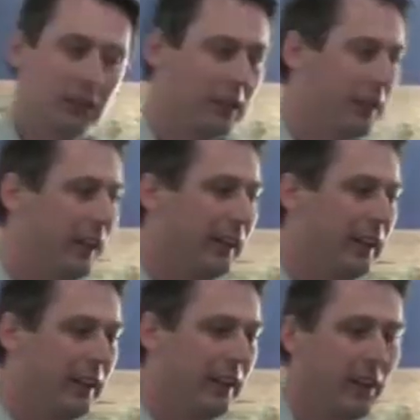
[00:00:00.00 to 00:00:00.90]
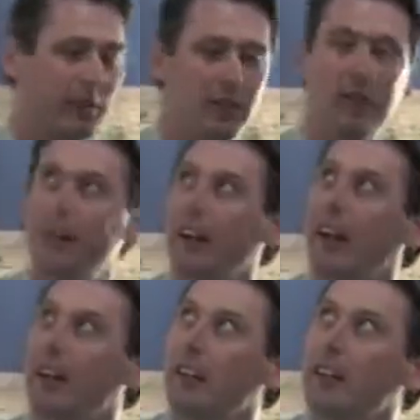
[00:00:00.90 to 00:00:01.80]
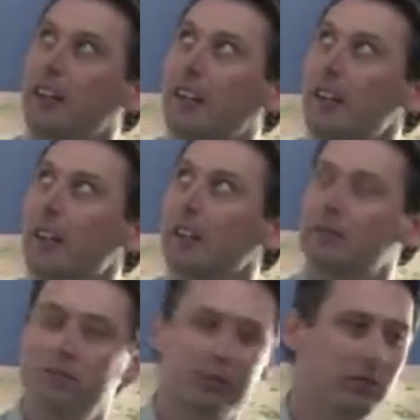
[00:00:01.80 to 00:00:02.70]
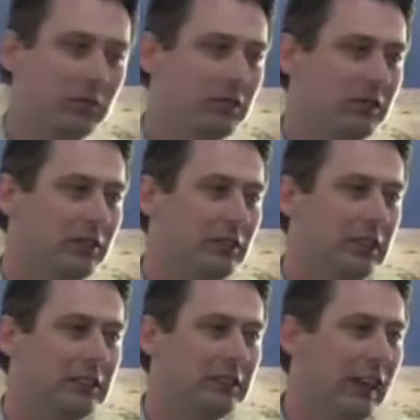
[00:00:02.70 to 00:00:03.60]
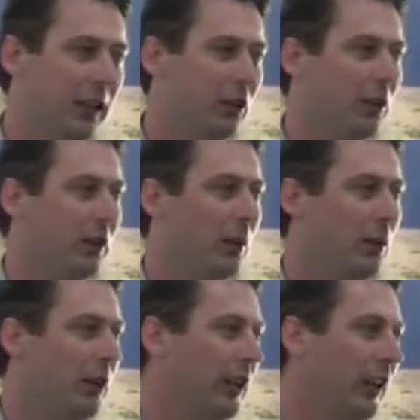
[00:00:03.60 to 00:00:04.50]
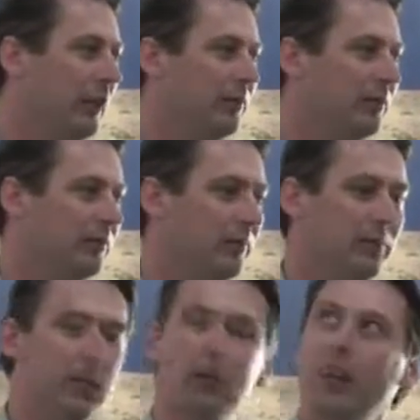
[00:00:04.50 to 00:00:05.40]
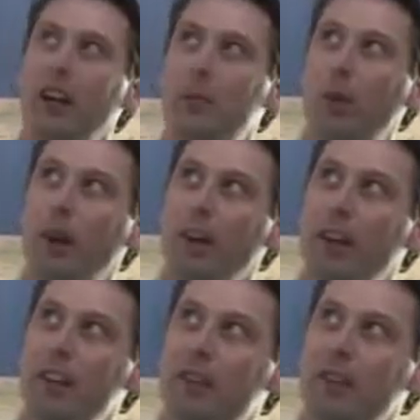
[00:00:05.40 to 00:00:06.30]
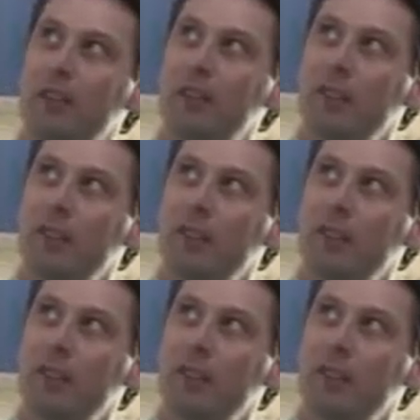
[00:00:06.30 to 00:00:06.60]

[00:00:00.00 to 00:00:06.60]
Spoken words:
So taking some data, there's data looked at the Mitchell grass bioregion,